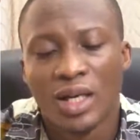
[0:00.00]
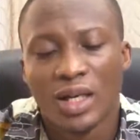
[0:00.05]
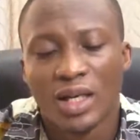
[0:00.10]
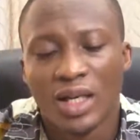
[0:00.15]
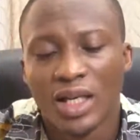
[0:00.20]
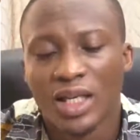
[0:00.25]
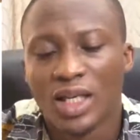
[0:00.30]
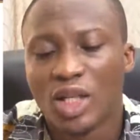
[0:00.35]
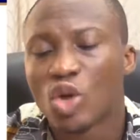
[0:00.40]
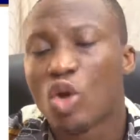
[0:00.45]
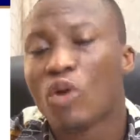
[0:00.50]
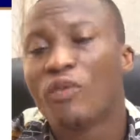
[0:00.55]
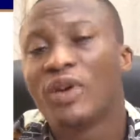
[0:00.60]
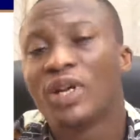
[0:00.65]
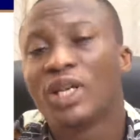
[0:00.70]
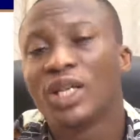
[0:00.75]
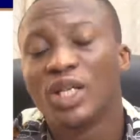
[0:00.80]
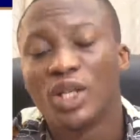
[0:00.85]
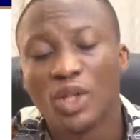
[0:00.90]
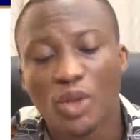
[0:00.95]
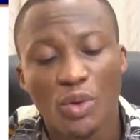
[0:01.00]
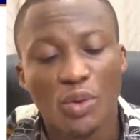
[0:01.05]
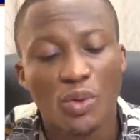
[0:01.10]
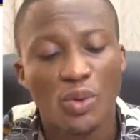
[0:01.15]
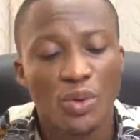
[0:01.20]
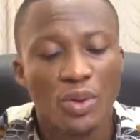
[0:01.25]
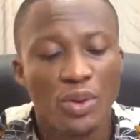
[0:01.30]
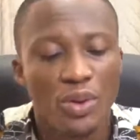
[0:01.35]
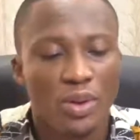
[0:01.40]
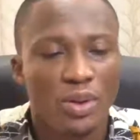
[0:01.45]
the discovered
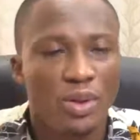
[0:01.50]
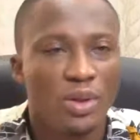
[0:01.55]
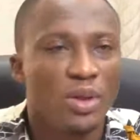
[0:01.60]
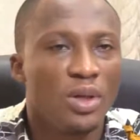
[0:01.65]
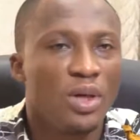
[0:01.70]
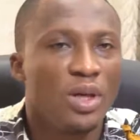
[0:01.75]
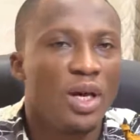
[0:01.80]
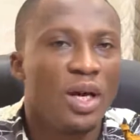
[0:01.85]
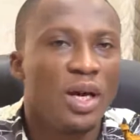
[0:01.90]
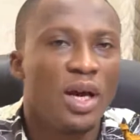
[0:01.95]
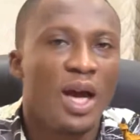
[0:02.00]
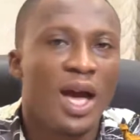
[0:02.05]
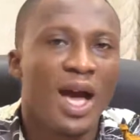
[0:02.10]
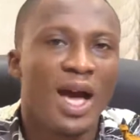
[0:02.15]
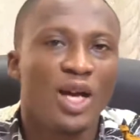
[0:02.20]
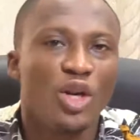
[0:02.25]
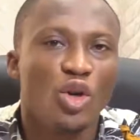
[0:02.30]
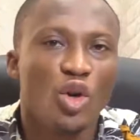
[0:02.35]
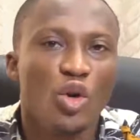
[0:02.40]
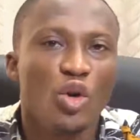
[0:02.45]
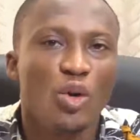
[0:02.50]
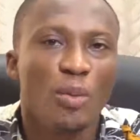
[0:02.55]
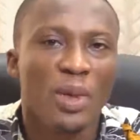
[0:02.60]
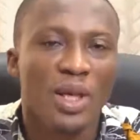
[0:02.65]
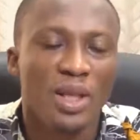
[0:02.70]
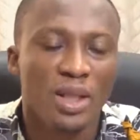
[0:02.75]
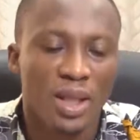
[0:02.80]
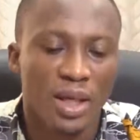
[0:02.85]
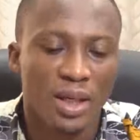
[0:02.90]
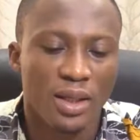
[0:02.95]
issues are
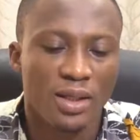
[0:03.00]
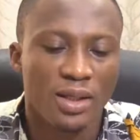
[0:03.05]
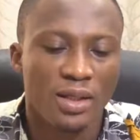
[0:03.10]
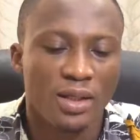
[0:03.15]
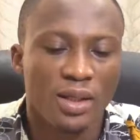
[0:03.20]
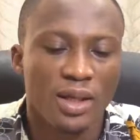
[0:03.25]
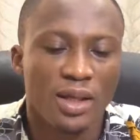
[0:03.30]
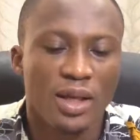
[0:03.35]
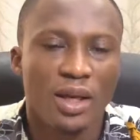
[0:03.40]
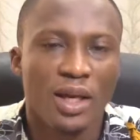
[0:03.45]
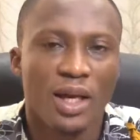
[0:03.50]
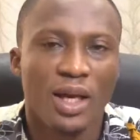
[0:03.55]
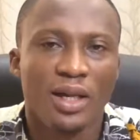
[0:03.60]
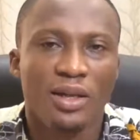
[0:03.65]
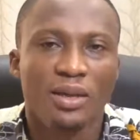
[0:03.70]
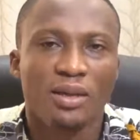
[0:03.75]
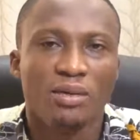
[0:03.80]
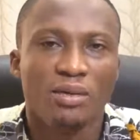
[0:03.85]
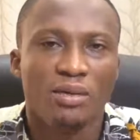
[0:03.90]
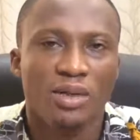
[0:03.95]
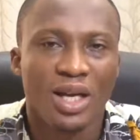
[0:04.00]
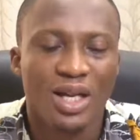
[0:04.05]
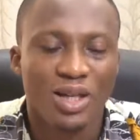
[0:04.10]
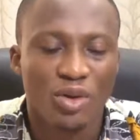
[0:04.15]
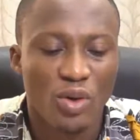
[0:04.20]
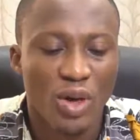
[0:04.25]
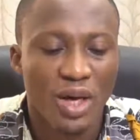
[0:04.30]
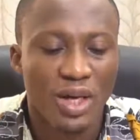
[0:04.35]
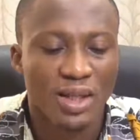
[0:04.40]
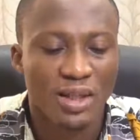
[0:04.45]
documented and they are
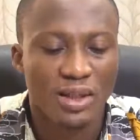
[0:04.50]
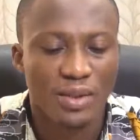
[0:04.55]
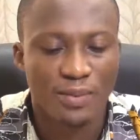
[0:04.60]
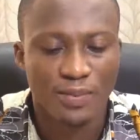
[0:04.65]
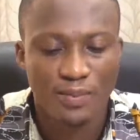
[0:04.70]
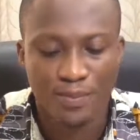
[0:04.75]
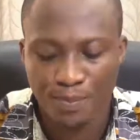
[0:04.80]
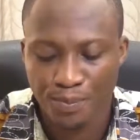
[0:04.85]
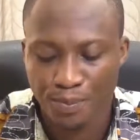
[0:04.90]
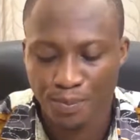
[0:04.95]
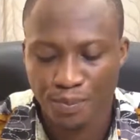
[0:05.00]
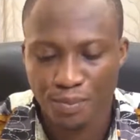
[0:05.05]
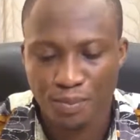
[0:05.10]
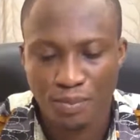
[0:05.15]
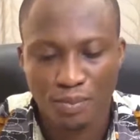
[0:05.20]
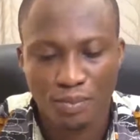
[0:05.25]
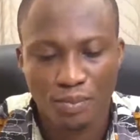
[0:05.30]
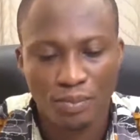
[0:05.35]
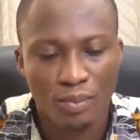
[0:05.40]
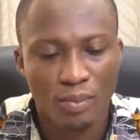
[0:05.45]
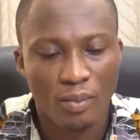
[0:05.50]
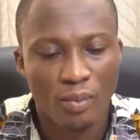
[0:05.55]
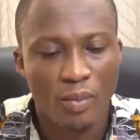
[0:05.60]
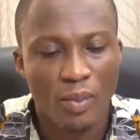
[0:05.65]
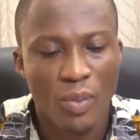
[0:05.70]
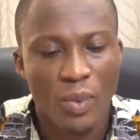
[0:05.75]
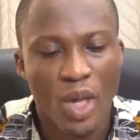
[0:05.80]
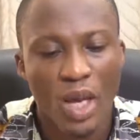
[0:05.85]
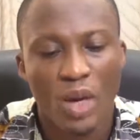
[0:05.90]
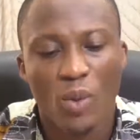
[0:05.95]
tracked.
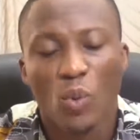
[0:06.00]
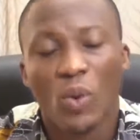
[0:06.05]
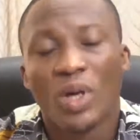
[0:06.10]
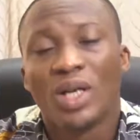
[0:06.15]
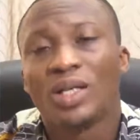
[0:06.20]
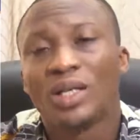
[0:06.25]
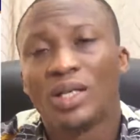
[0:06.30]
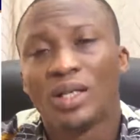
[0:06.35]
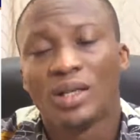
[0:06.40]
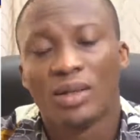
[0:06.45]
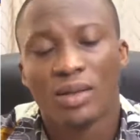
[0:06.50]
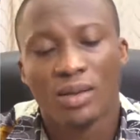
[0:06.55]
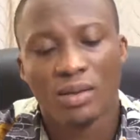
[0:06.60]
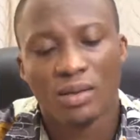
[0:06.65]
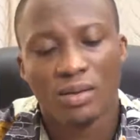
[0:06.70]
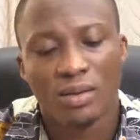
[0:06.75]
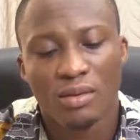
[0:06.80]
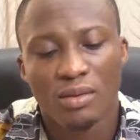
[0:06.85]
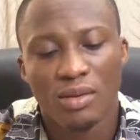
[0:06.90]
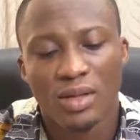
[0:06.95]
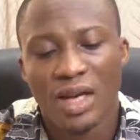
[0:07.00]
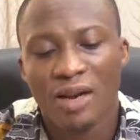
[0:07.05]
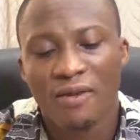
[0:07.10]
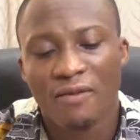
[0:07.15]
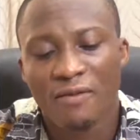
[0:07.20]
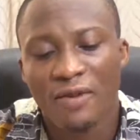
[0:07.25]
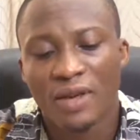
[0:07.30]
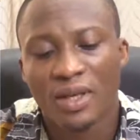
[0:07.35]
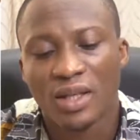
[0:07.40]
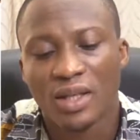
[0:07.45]
And once they are
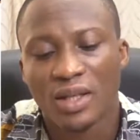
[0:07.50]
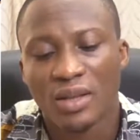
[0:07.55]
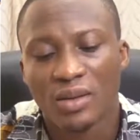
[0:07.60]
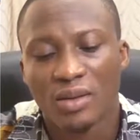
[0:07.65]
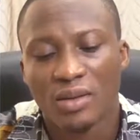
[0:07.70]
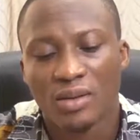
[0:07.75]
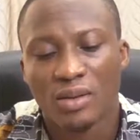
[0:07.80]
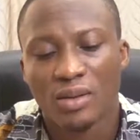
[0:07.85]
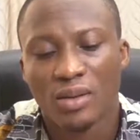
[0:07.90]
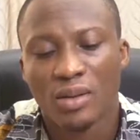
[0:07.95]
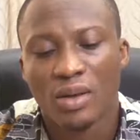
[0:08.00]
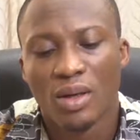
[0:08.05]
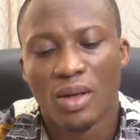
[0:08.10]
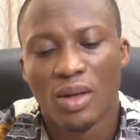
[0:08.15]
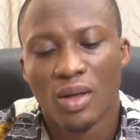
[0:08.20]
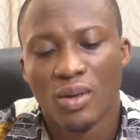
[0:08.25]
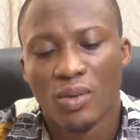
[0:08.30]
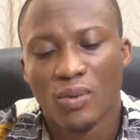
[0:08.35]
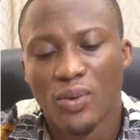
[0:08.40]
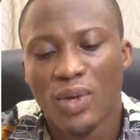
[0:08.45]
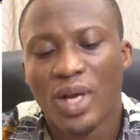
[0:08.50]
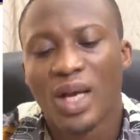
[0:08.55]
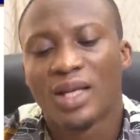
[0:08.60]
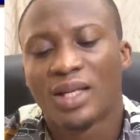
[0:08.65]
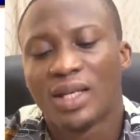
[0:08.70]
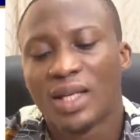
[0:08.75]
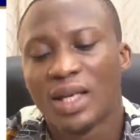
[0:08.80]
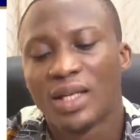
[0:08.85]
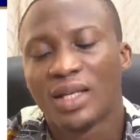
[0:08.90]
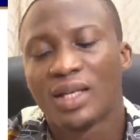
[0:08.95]
fixed,
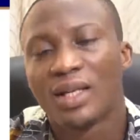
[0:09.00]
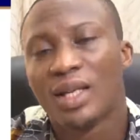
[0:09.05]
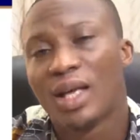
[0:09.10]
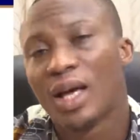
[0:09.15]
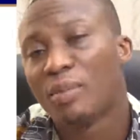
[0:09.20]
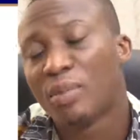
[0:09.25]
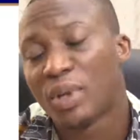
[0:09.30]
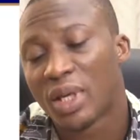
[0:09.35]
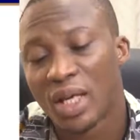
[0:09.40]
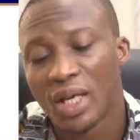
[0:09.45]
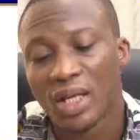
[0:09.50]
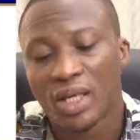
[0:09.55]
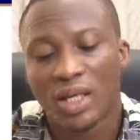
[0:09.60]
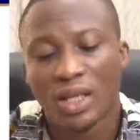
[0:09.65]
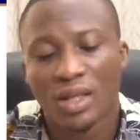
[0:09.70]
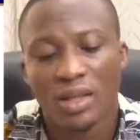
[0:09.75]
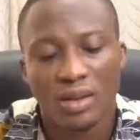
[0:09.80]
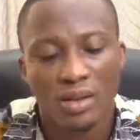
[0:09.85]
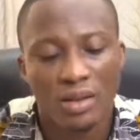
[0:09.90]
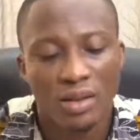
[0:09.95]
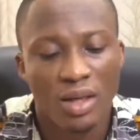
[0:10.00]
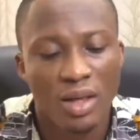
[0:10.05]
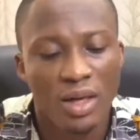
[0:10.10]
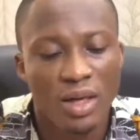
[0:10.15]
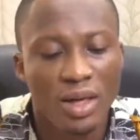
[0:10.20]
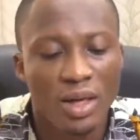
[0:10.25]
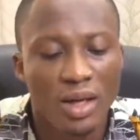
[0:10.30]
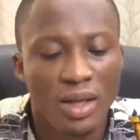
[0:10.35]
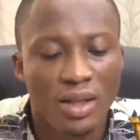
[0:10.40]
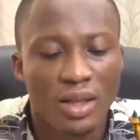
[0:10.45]
reassess the application
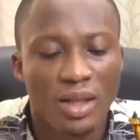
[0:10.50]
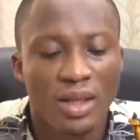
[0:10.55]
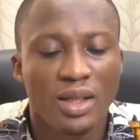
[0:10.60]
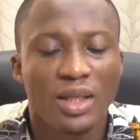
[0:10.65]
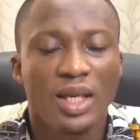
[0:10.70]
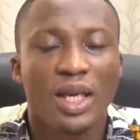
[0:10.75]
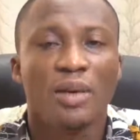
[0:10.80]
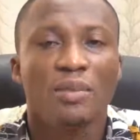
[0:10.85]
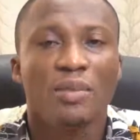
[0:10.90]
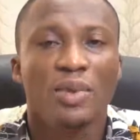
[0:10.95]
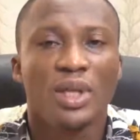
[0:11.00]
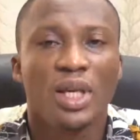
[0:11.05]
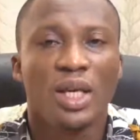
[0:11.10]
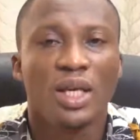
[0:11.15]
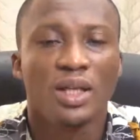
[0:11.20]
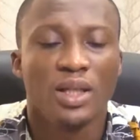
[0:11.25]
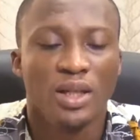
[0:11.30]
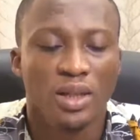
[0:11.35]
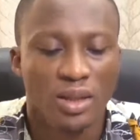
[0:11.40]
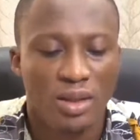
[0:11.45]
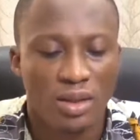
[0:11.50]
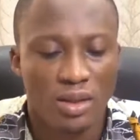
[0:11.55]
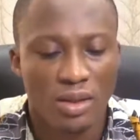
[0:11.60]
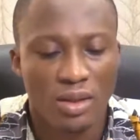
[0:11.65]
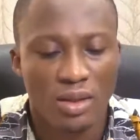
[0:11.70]
in the same stage